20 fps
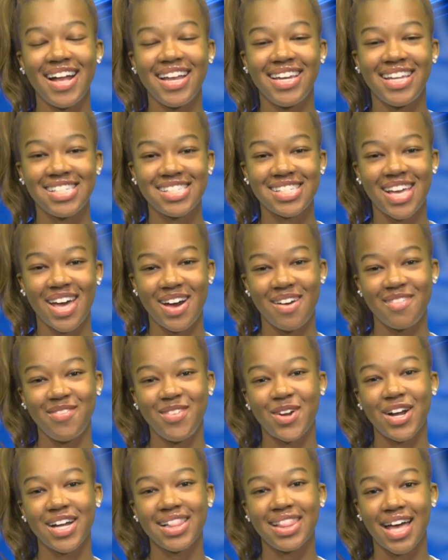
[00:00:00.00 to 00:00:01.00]
edition of
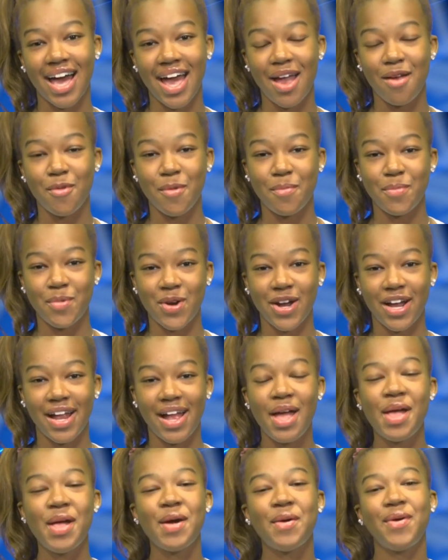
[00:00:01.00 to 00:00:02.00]
Your Lion Report.
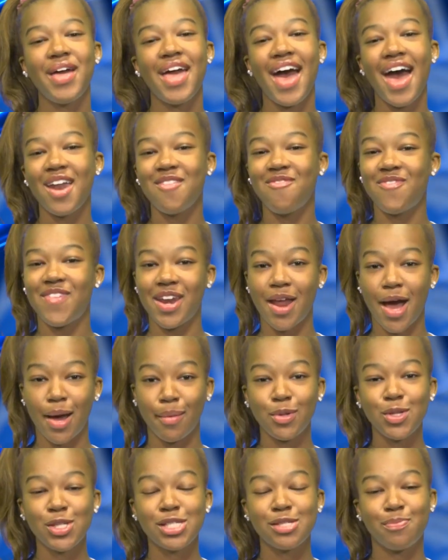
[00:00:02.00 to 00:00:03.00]
We had a
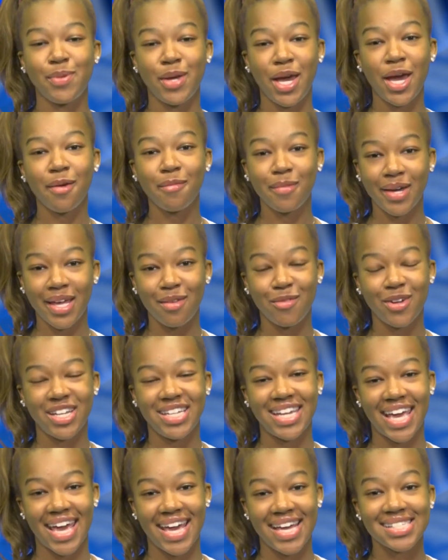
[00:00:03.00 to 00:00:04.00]
phenomenal spirit week with
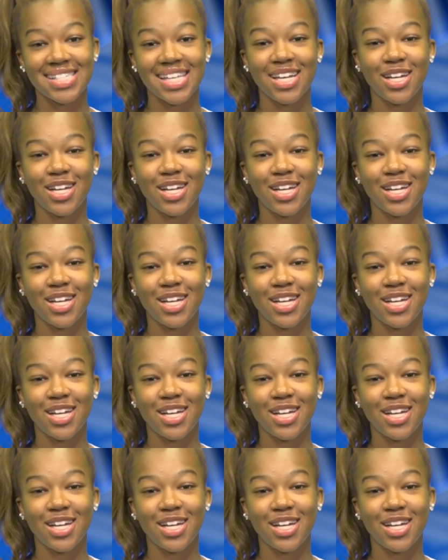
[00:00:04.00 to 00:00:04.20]
days